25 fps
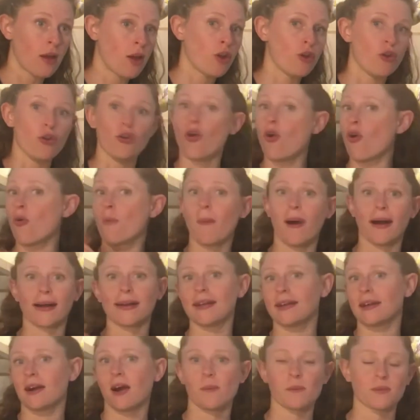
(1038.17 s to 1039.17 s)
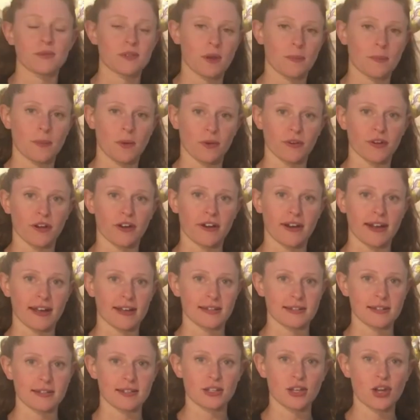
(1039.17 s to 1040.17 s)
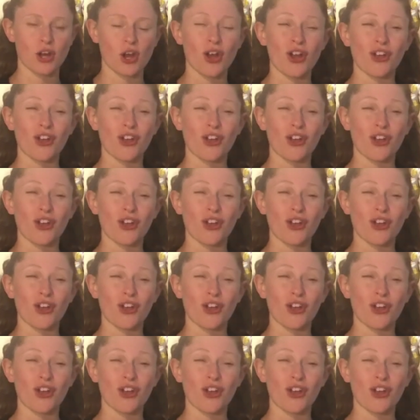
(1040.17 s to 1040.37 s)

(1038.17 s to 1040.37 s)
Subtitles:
no money comes up on our end.